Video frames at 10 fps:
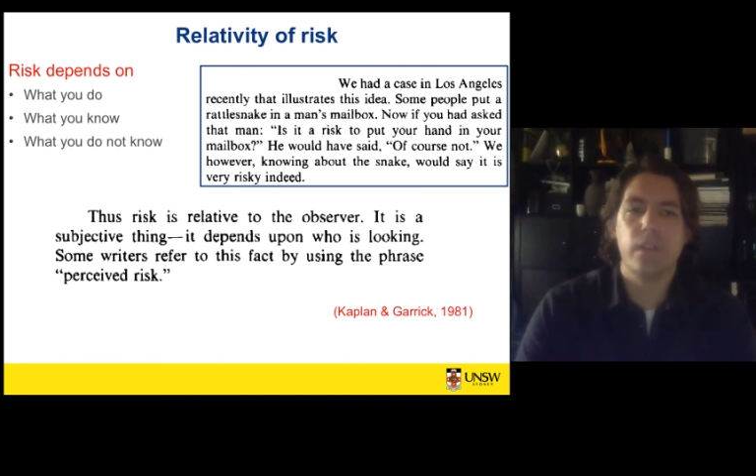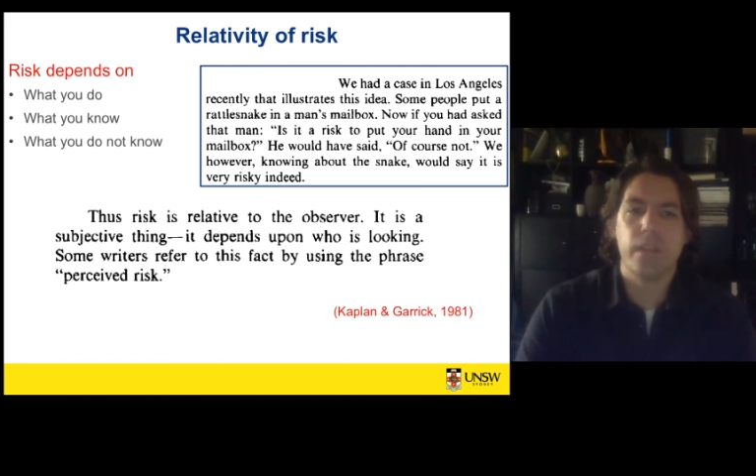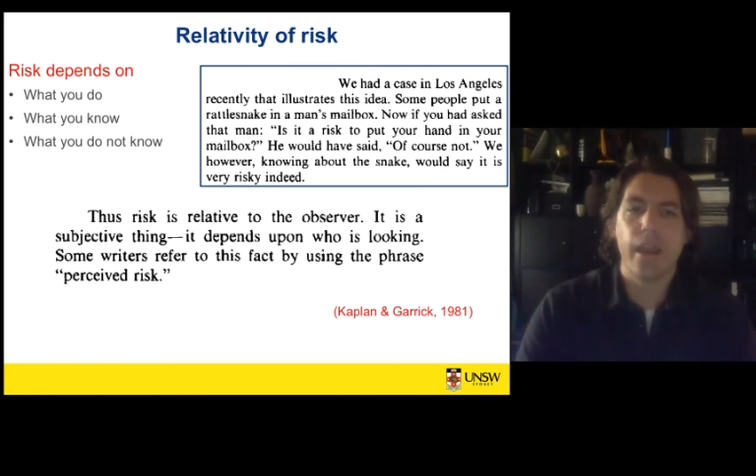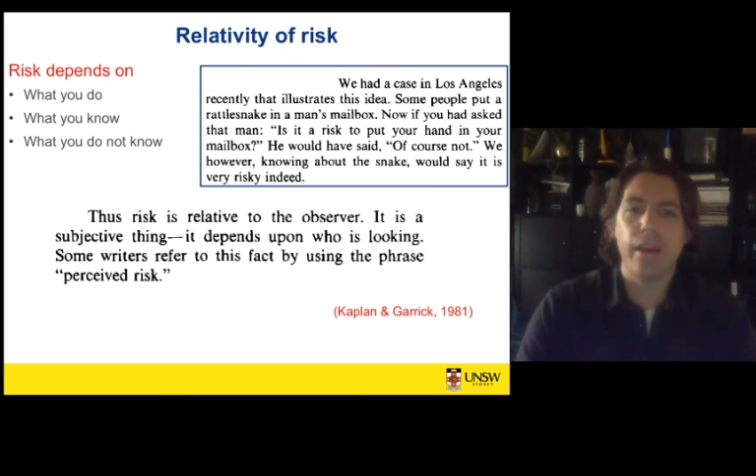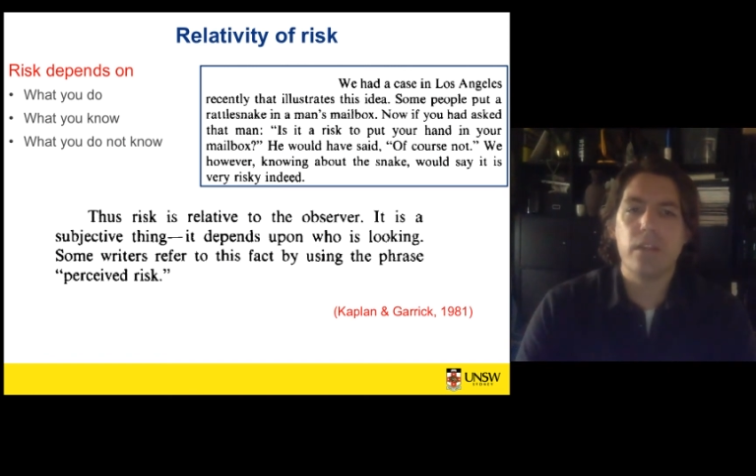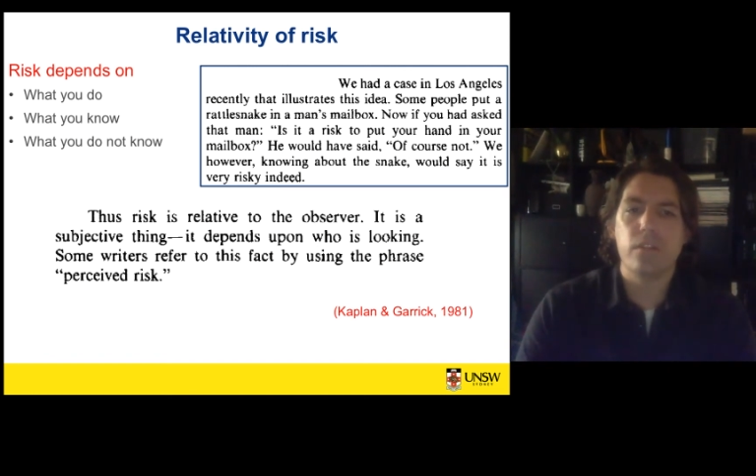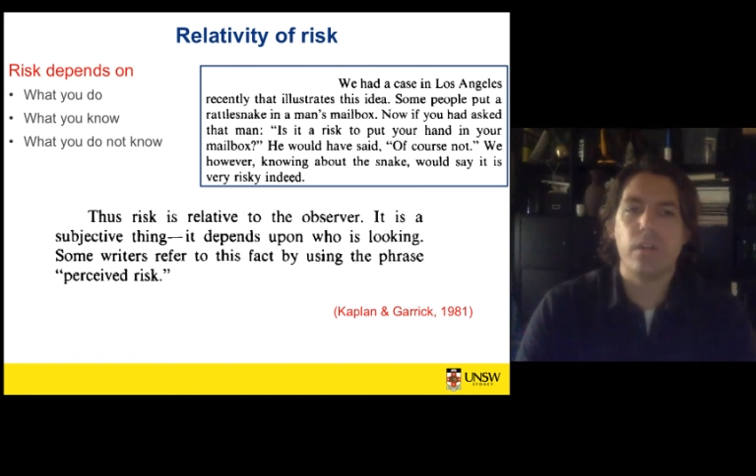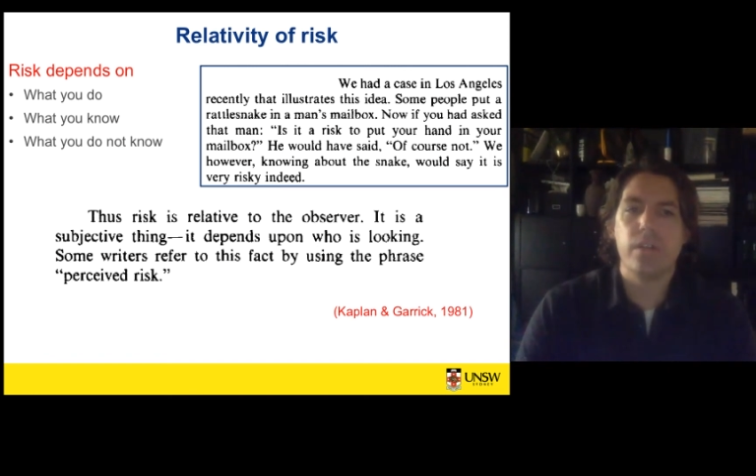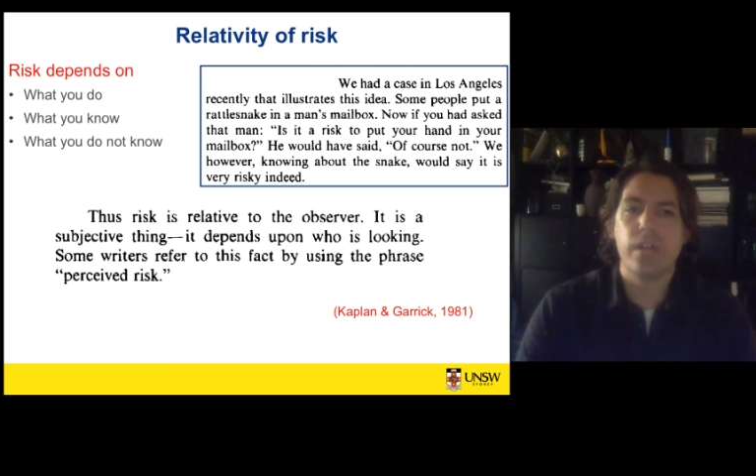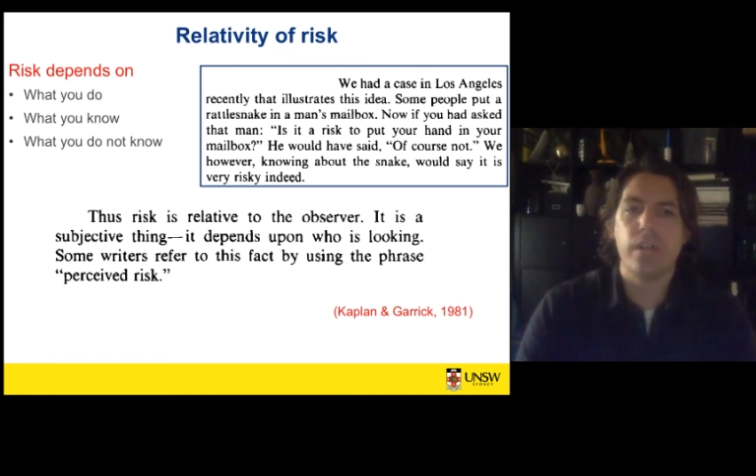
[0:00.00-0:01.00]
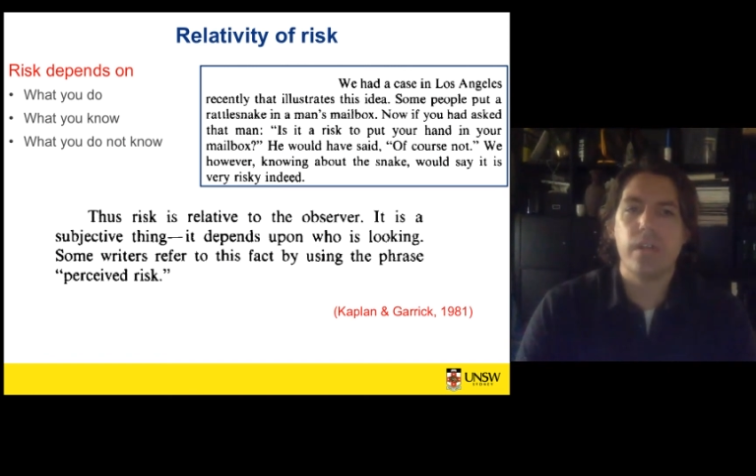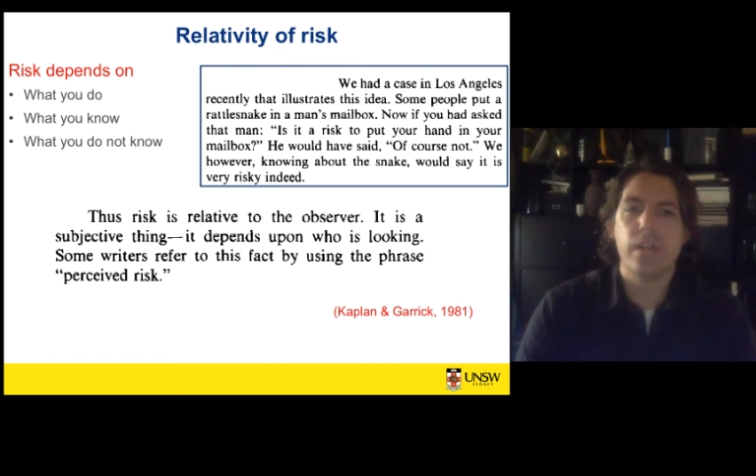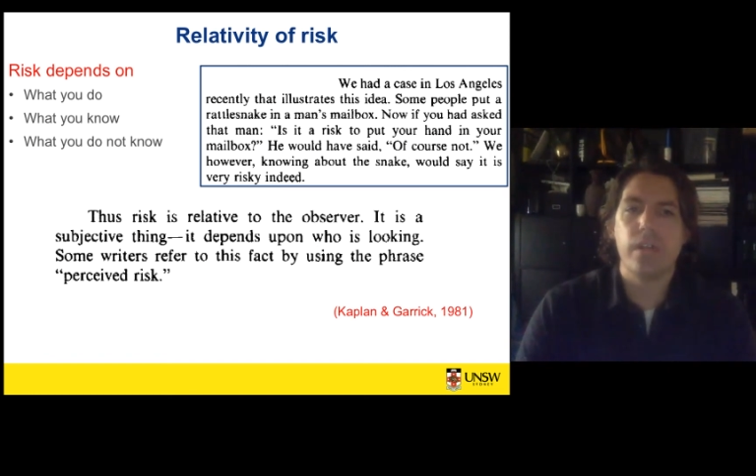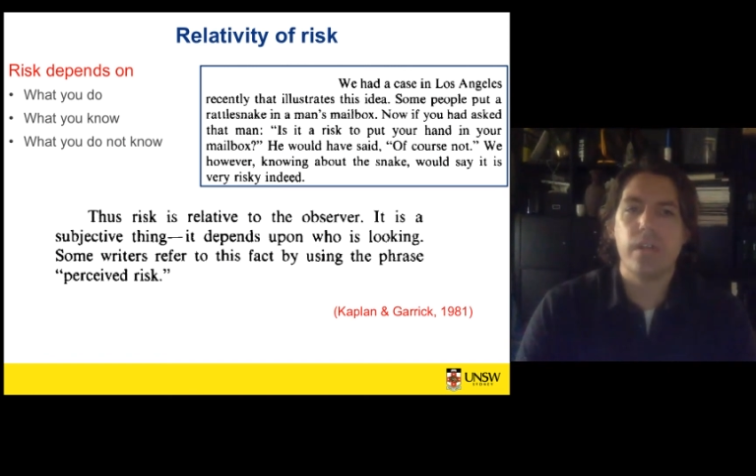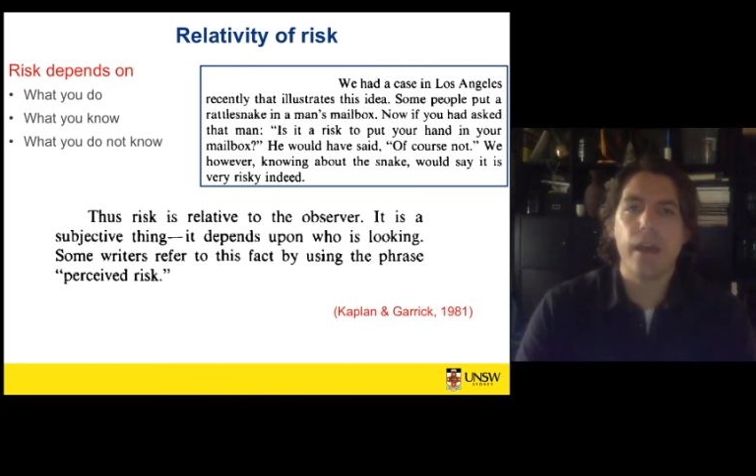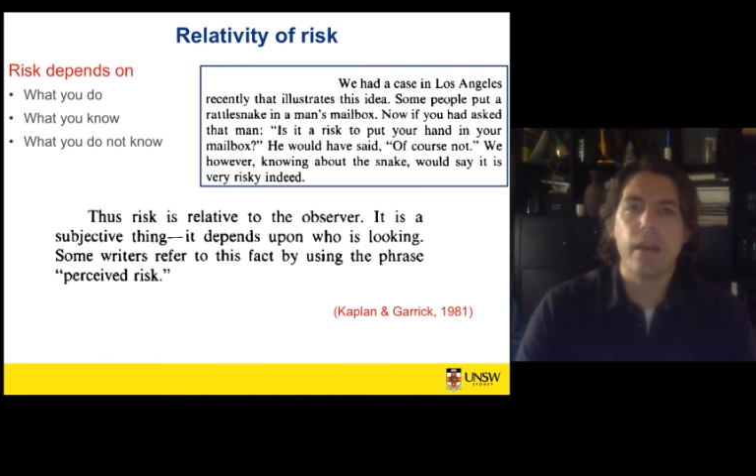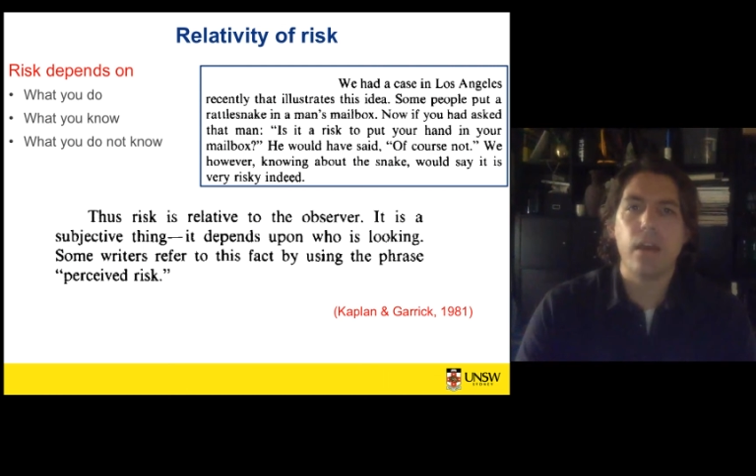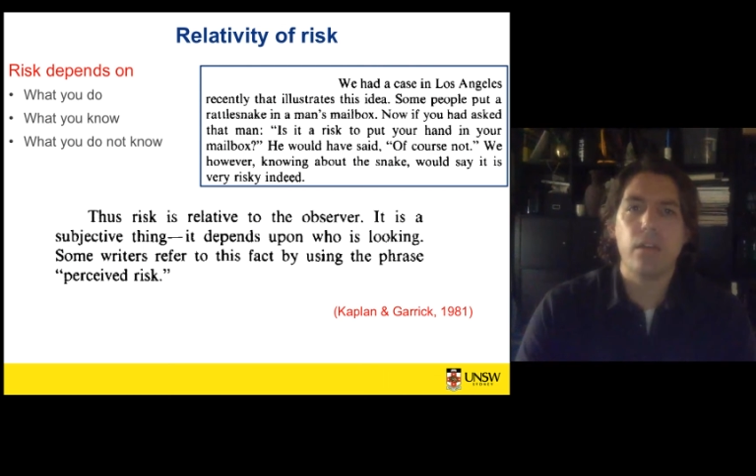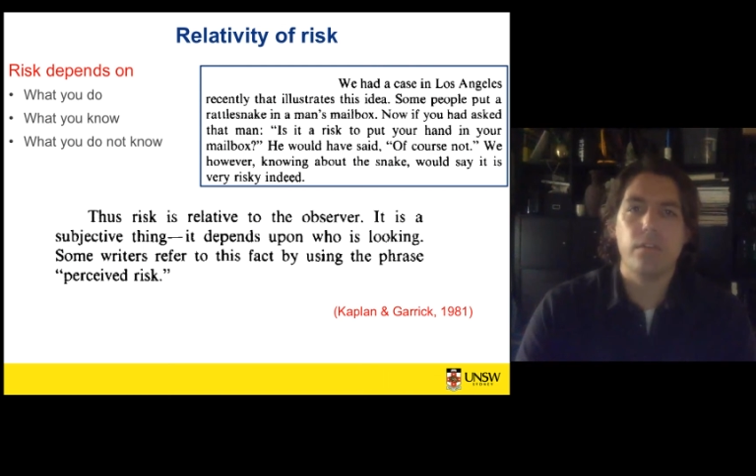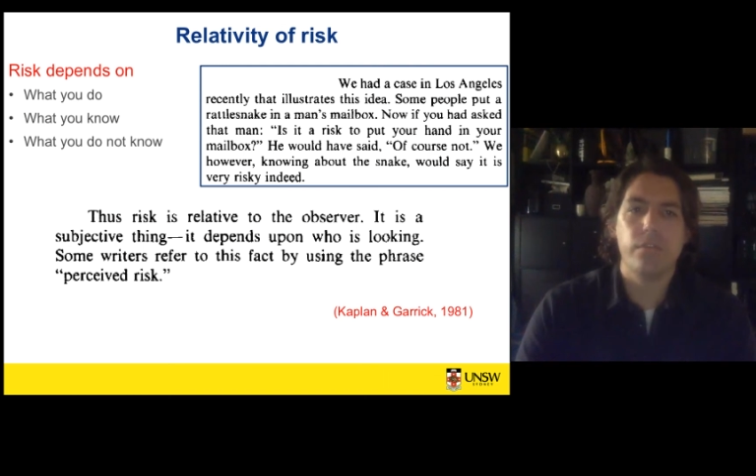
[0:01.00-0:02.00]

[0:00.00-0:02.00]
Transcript: and characterization data